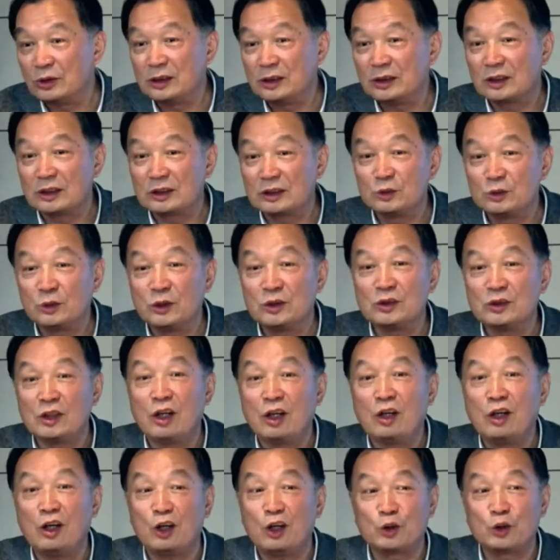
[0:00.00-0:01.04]
and they
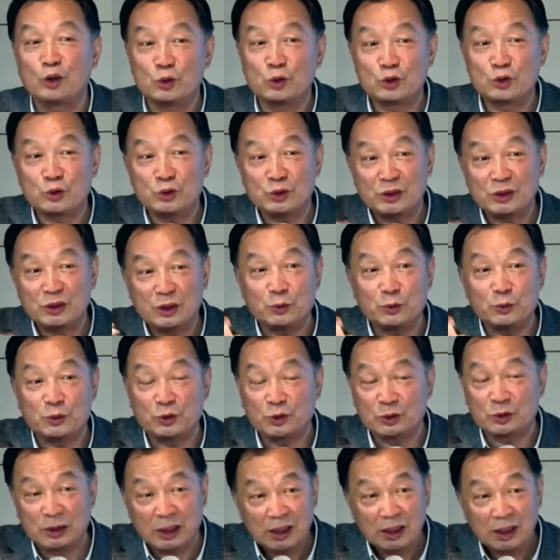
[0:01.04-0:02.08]
have accumulated
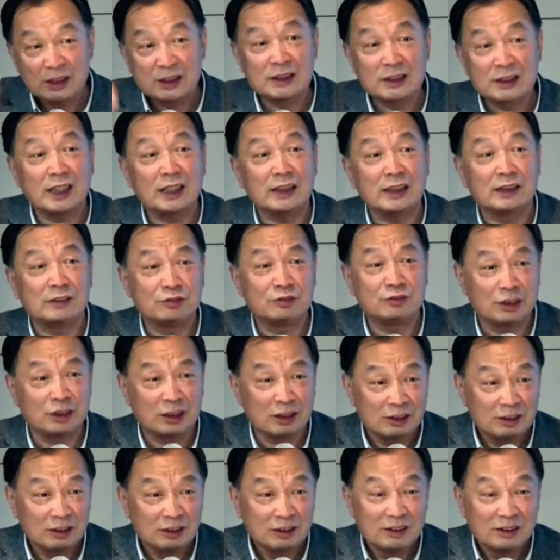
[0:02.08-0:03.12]
enough capital to
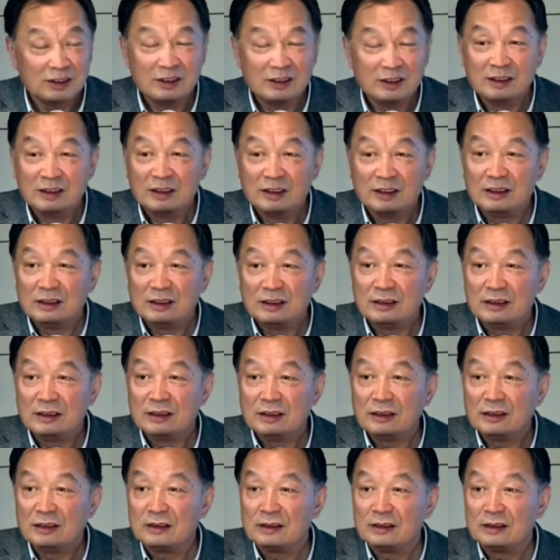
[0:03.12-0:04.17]
afford their
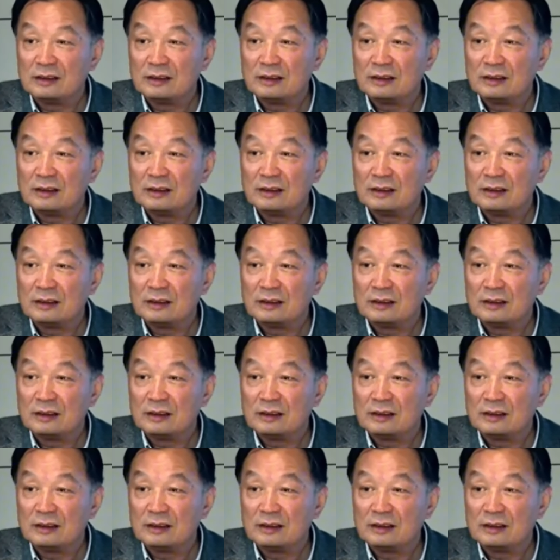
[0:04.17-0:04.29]
lifestyle.